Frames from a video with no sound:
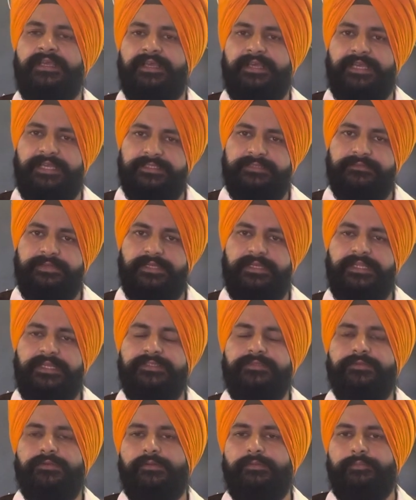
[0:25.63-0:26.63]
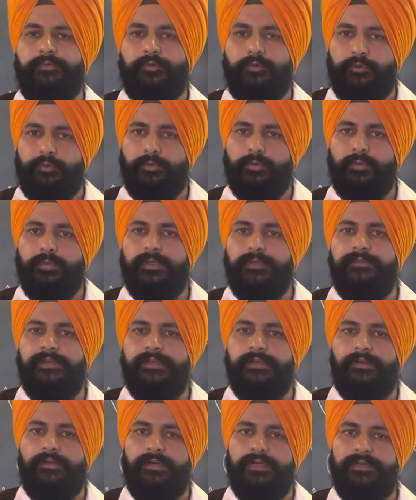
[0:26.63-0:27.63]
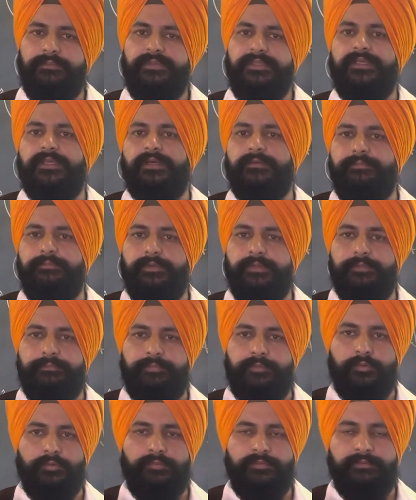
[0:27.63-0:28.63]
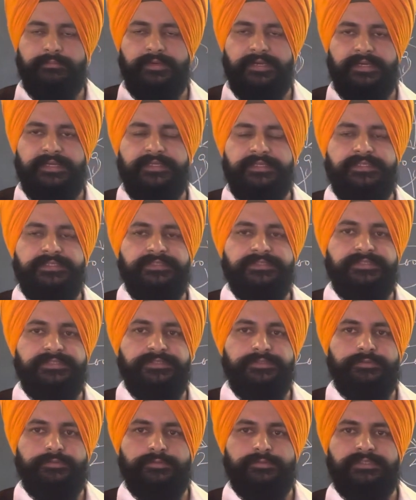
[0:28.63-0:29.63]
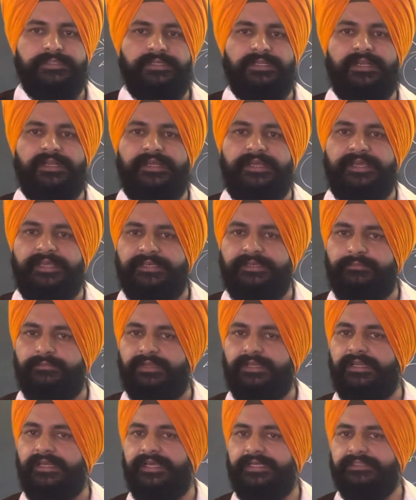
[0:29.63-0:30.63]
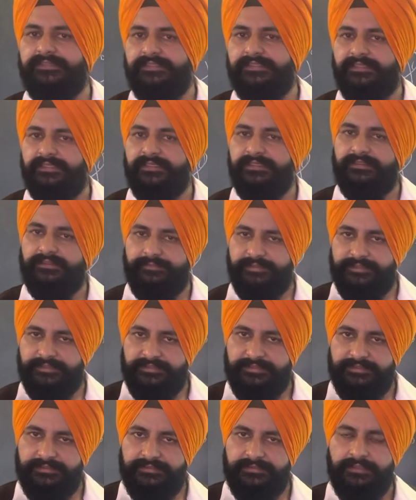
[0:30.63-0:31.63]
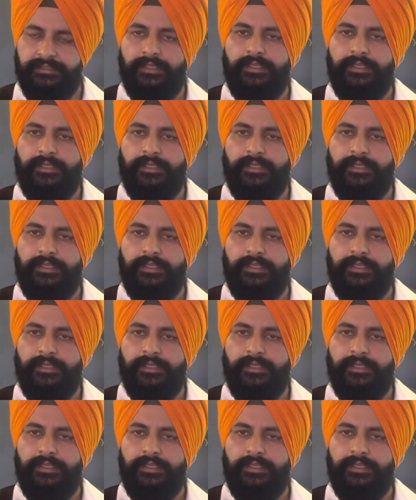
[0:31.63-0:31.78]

as well as your protocol will not be approved by institutional animal ethical committees.